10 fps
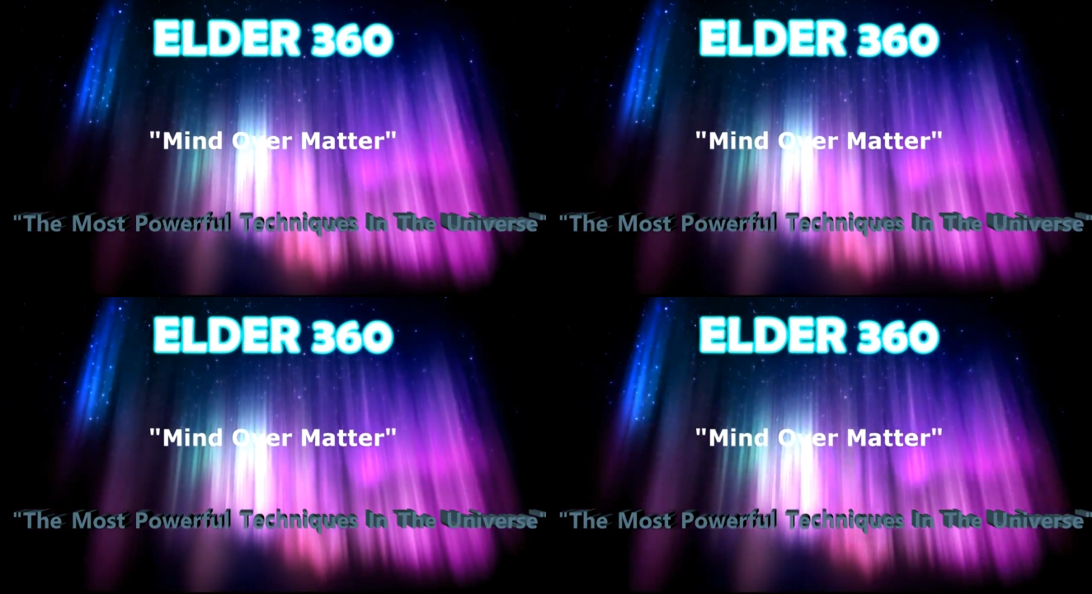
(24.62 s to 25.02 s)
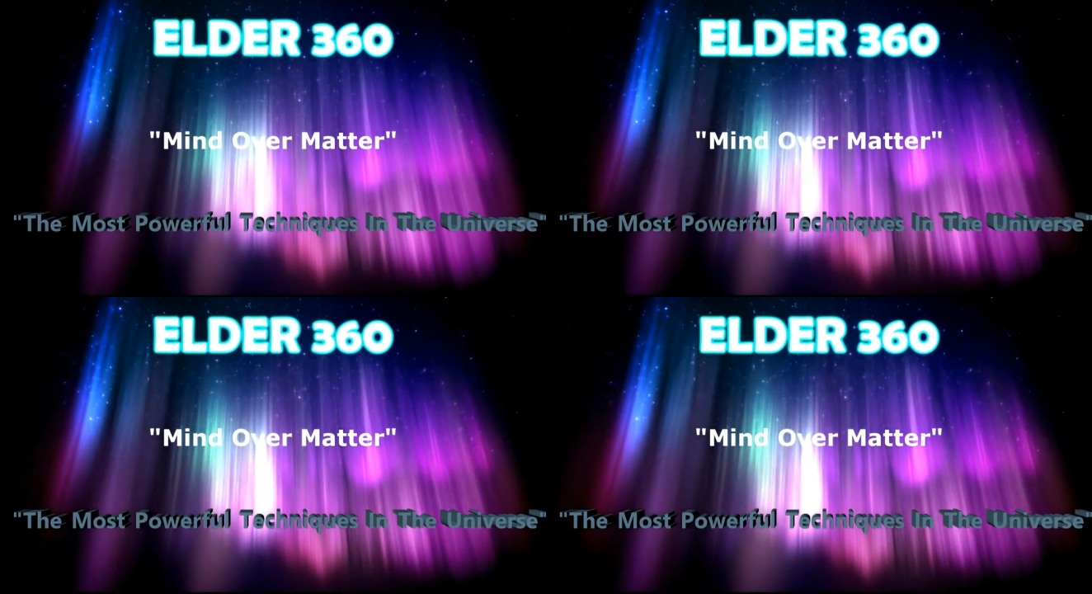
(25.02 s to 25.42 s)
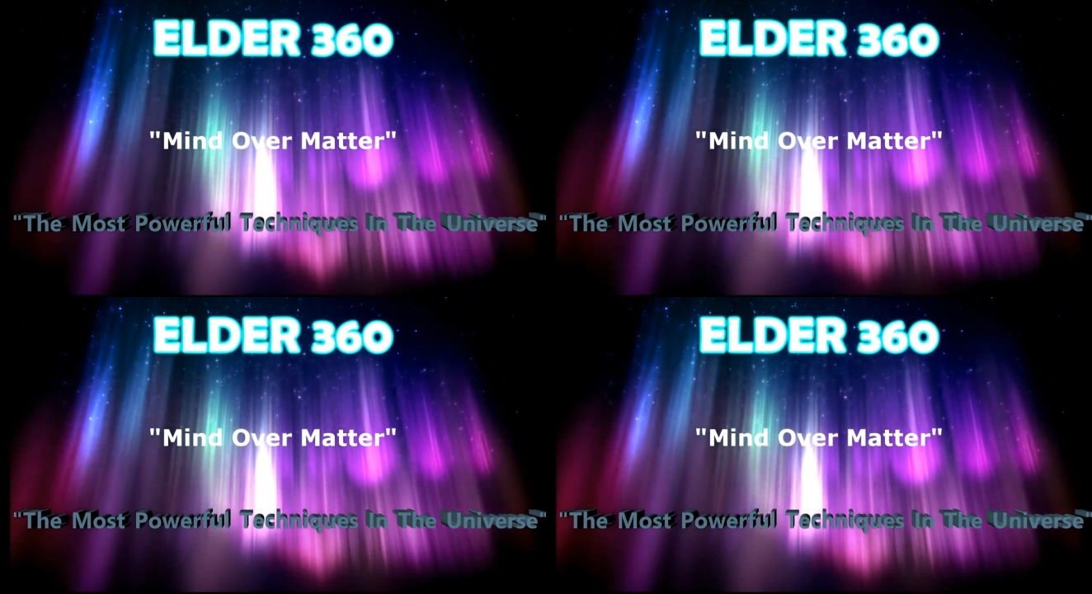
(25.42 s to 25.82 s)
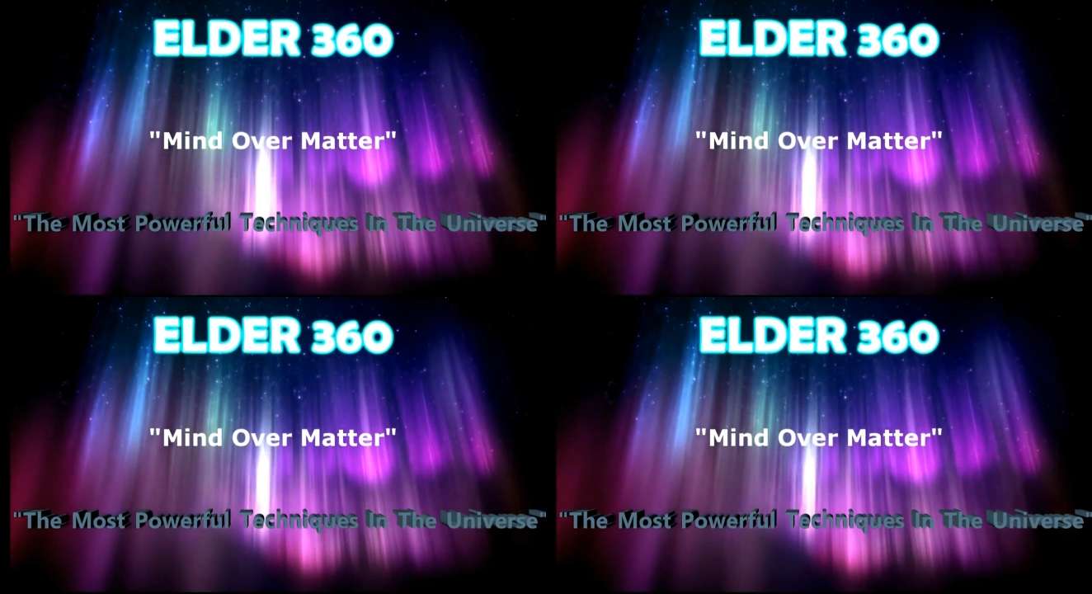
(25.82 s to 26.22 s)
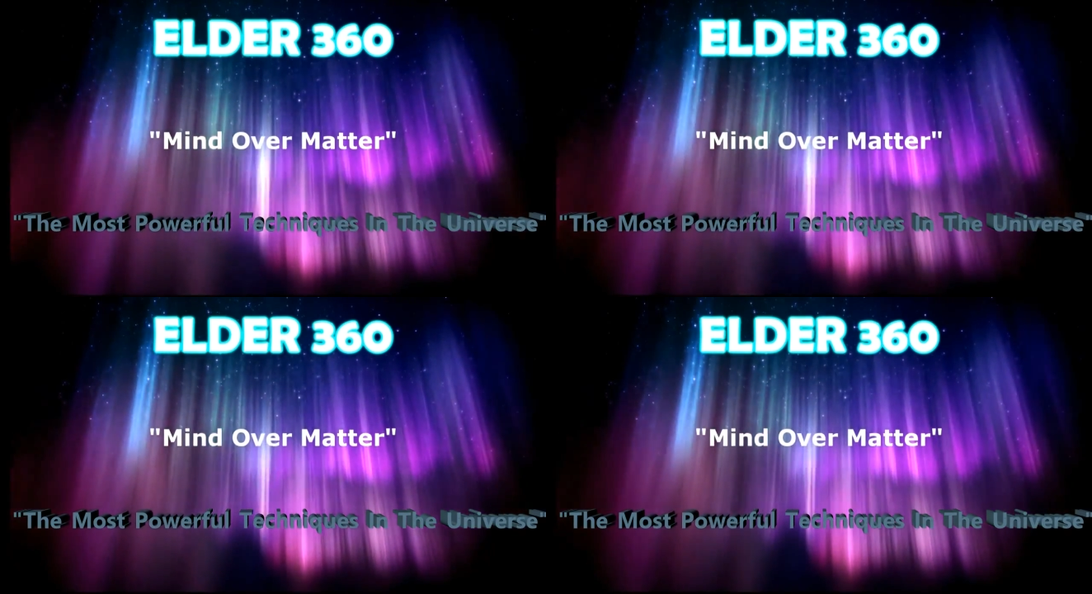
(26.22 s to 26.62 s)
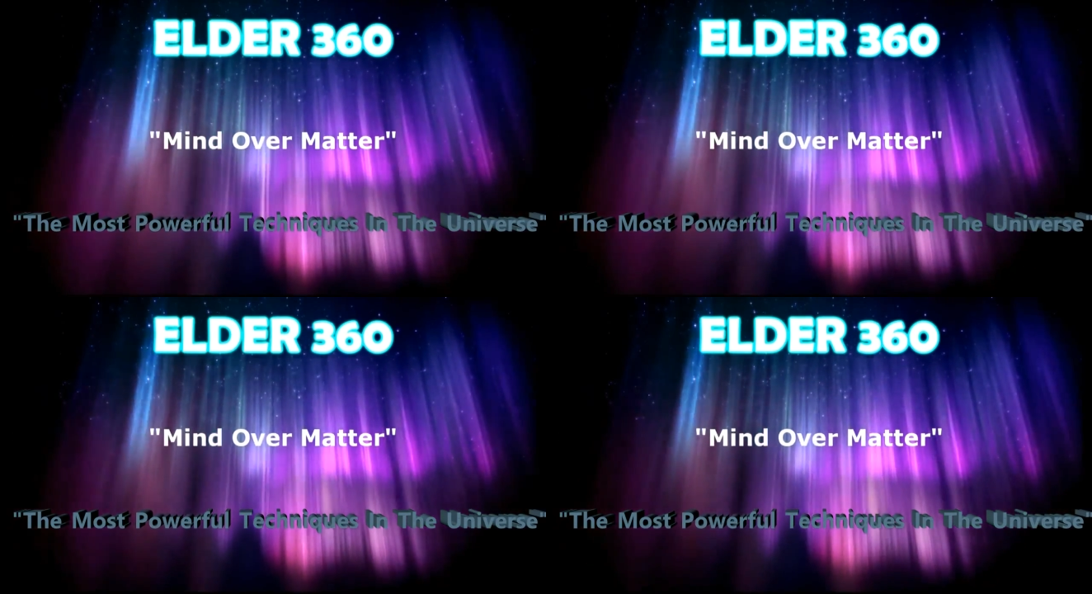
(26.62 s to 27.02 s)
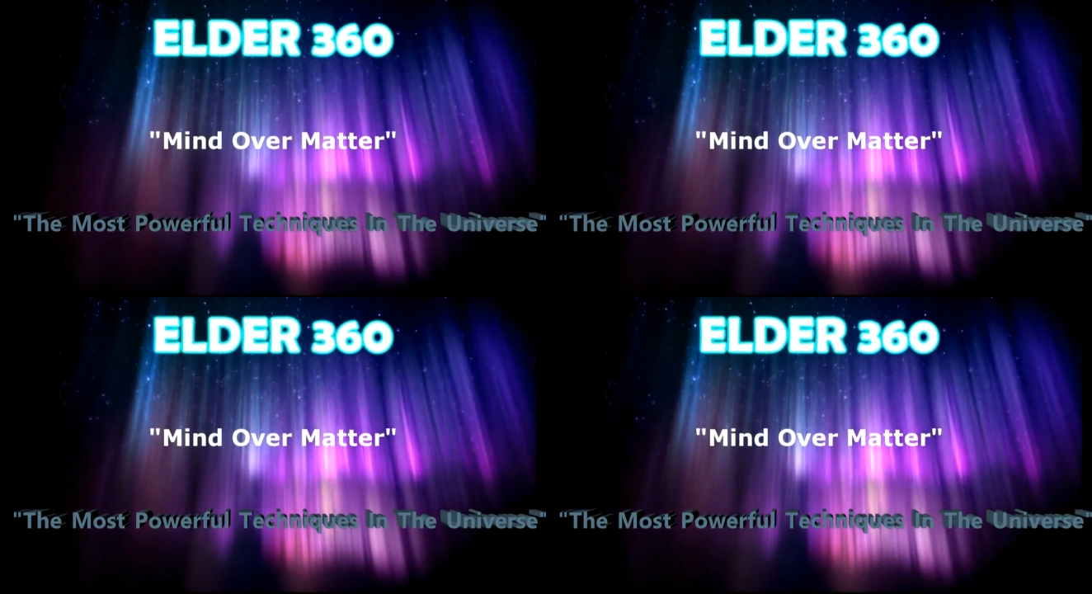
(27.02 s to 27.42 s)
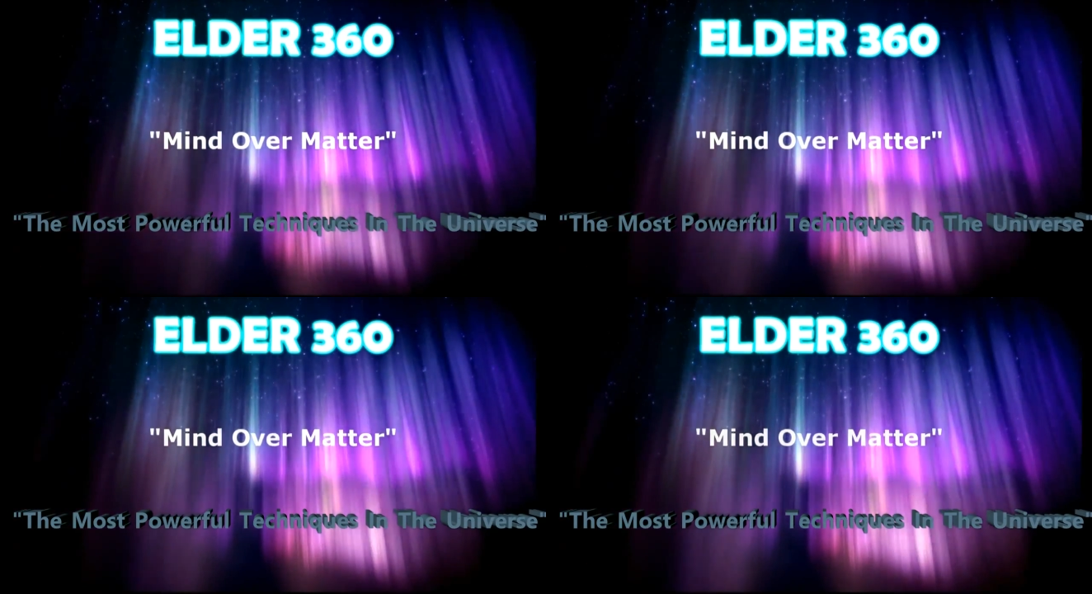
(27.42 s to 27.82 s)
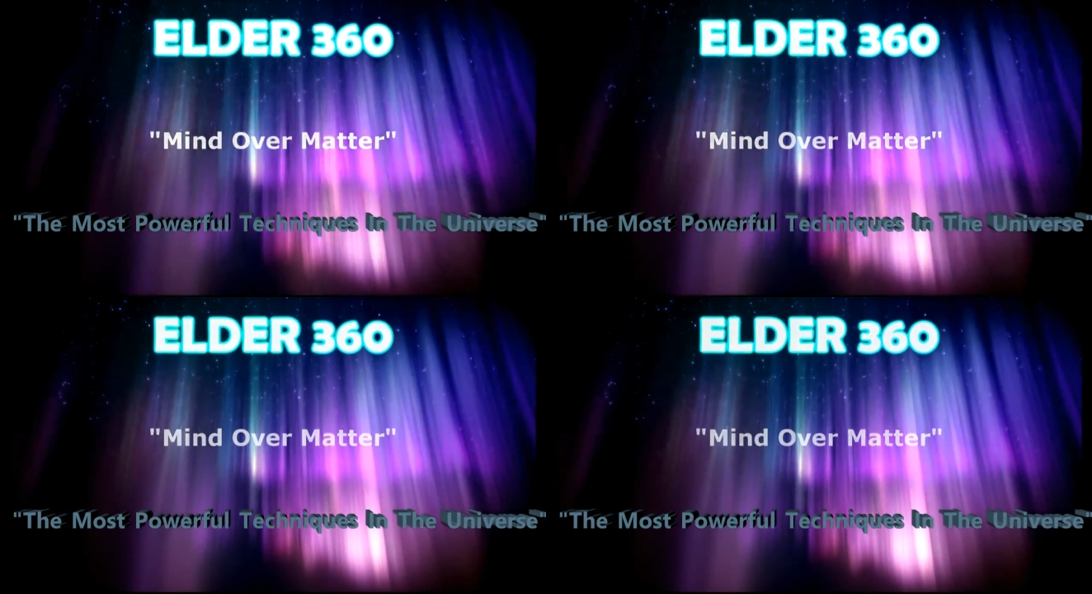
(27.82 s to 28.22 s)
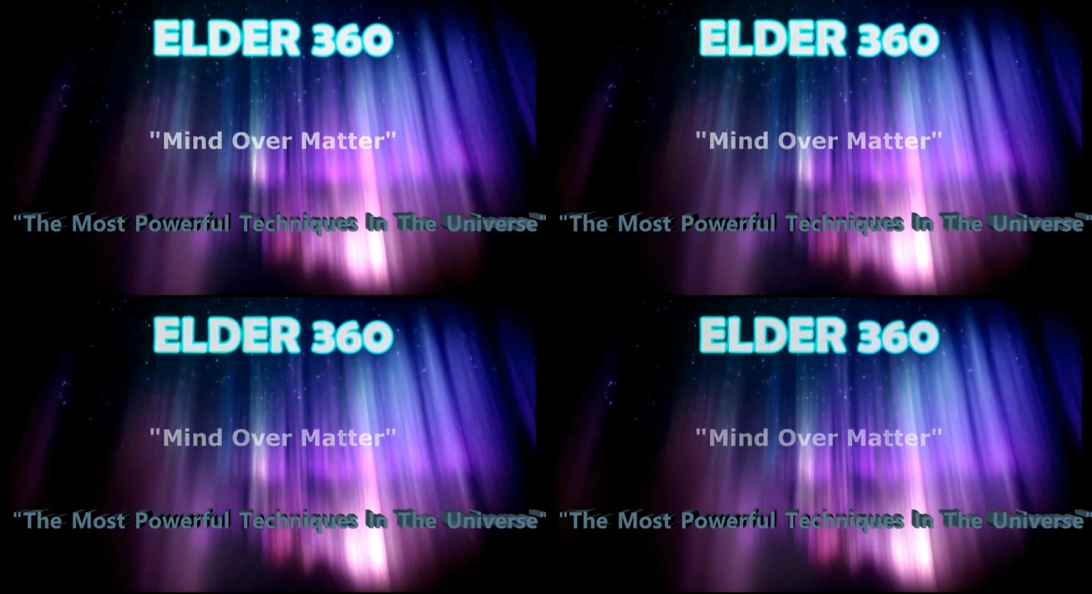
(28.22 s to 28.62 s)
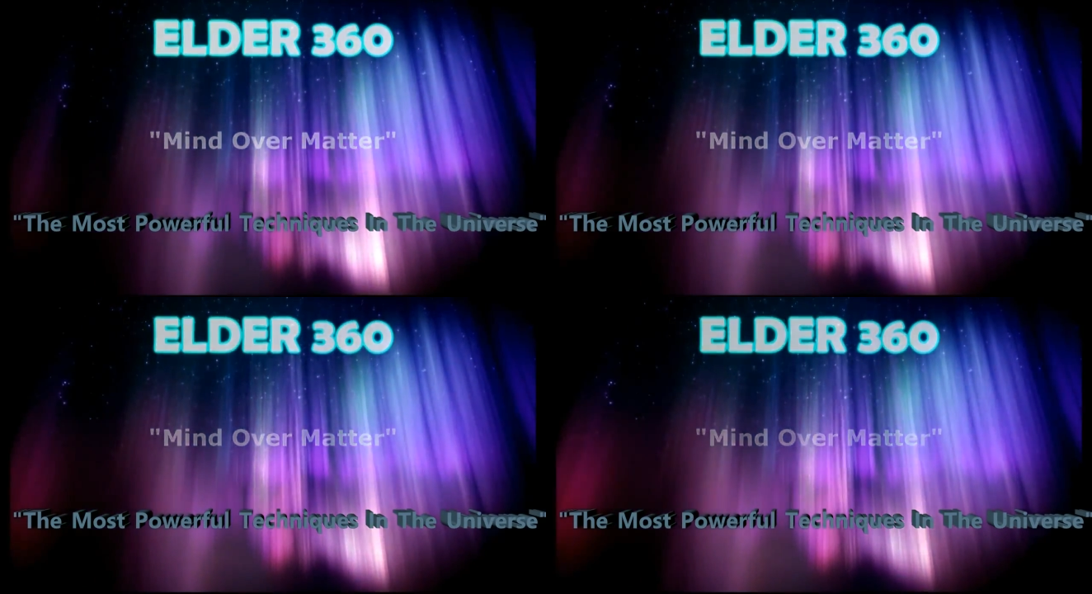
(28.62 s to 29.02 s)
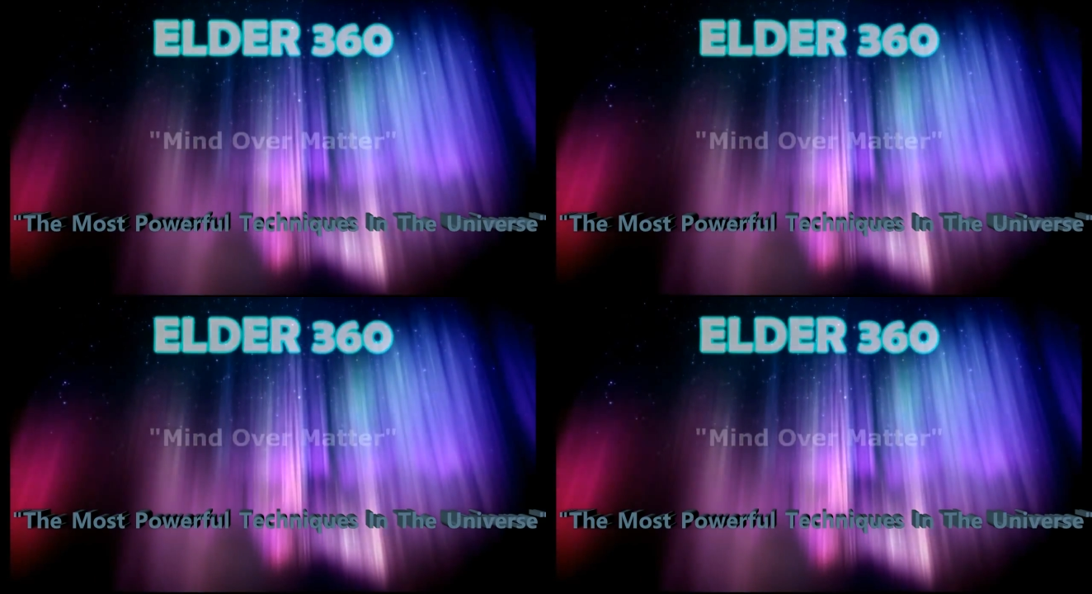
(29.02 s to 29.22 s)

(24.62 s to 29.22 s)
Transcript: [unreadable: no face in view]